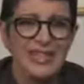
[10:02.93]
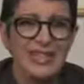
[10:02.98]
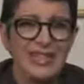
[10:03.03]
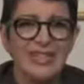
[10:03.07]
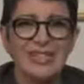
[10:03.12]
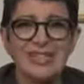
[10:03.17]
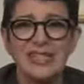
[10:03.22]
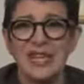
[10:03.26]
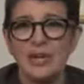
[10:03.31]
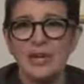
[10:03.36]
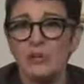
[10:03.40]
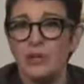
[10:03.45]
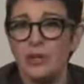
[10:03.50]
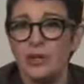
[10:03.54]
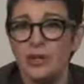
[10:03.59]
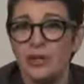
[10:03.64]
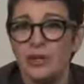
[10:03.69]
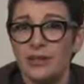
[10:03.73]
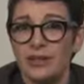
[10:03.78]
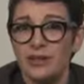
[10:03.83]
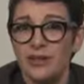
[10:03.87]
Let's get
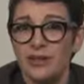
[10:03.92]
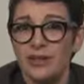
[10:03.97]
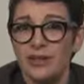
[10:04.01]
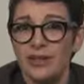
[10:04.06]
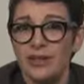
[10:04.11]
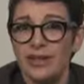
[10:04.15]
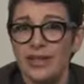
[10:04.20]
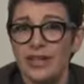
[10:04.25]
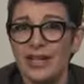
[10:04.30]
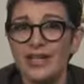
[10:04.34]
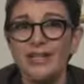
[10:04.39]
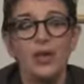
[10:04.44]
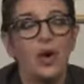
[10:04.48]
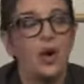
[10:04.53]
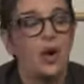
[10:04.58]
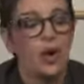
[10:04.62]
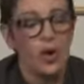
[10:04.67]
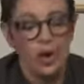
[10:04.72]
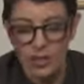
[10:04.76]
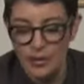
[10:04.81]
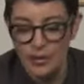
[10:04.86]
real. It's
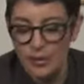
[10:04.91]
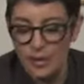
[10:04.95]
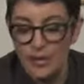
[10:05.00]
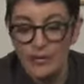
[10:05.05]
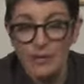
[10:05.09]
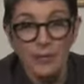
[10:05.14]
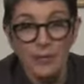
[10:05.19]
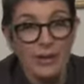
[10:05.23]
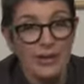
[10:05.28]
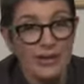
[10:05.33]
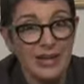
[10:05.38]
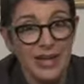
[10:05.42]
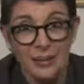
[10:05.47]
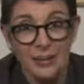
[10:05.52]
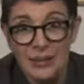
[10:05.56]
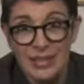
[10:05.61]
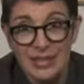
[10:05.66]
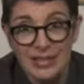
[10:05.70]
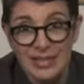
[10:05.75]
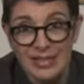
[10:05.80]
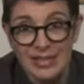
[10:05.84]
all about the
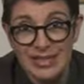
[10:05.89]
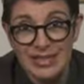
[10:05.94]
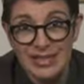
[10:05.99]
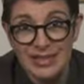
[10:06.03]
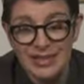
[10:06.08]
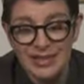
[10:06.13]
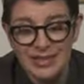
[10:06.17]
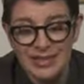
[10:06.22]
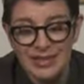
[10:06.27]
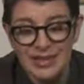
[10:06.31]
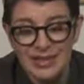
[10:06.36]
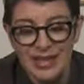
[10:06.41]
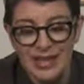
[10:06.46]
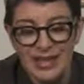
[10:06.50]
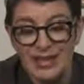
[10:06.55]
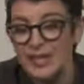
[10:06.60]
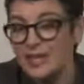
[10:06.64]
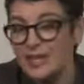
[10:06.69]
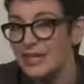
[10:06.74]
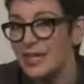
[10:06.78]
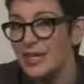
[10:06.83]
Benjamins.
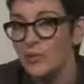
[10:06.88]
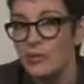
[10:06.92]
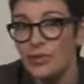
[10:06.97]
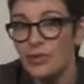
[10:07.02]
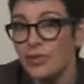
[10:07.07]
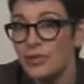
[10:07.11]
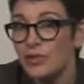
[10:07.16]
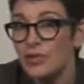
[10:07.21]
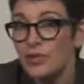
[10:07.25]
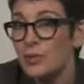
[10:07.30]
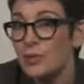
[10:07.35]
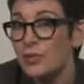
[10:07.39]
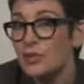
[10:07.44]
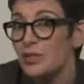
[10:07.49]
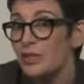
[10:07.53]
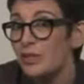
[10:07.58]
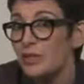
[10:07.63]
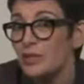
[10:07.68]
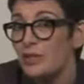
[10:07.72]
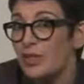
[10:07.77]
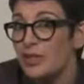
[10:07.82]
And Let's Get Real is
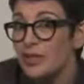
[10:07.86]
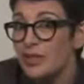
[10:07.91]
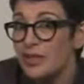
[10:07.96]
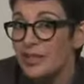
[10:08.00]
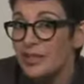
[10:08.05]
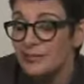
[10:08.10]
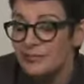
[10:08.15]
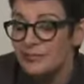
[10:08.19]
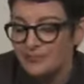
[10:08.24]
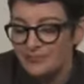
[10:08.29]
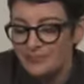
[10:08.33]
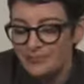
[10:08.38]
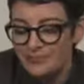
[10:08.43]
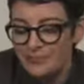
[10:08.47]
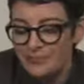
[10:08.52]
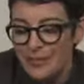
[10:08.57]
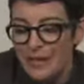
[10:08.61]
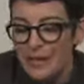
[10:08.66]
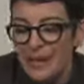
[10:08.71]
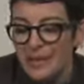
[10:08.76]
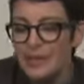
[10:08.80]
sponsor friendly.
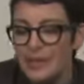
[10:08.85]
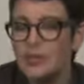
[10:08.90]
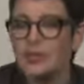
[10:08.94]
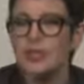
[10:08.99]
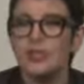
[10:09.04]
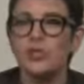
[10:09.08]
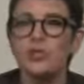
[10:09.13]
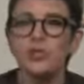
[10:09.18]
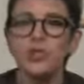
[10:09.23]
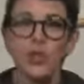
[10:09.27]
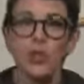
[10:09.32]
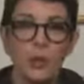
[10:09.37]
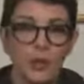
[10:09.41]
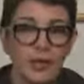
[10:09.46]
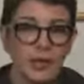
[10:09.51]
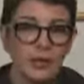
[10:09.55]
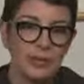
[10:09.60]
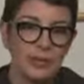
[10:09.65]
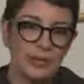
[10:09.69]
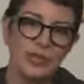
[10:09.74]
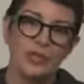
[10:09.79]
There are so
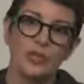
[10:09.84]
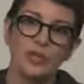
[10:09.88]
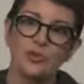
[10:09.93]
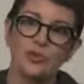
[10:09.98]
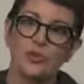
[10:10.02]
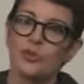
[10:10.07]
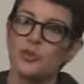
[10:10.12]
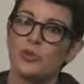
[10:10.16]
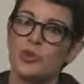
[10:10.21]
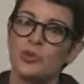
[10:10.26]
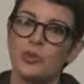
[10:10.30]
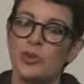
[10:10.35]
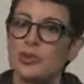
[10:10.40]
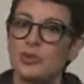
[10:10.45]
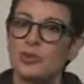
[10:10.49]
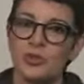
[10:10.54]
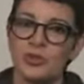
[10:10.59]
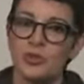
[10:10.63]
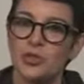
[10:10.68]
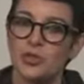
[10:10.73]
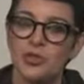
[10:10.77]
many potential food
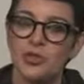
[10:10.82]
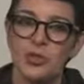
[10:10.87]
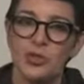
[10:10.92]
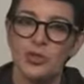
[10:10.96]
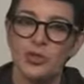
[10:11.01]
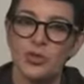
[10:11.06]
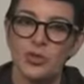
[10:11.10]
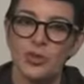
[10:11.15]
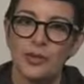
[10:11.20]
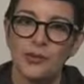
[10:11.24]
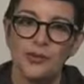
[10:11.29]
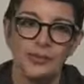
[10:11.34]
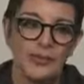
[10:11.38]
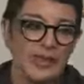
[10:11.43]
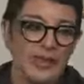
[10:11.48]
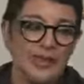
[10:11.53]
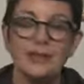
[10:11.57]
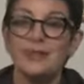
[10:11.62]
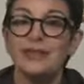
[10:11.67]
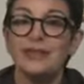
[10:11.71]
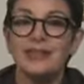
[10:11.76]
sponsors to choose from.
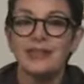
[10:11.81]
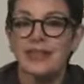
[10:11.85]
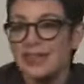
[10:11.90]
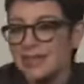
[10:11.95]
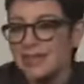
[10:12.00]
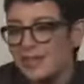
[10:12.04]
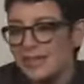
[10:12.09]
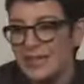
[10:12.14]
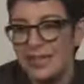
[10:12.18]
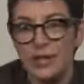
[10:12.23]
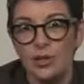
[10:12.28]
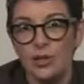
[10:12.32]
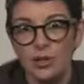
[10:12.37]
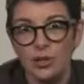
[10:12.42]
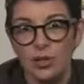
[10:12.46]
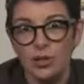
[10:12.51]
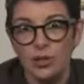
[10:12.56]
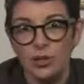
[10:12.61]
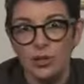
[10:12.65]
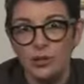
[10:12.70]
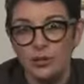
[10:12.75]
Let's take a
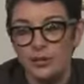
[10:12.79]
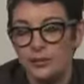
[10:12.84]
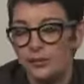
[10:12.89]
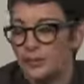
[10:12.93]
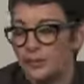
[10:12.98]
look.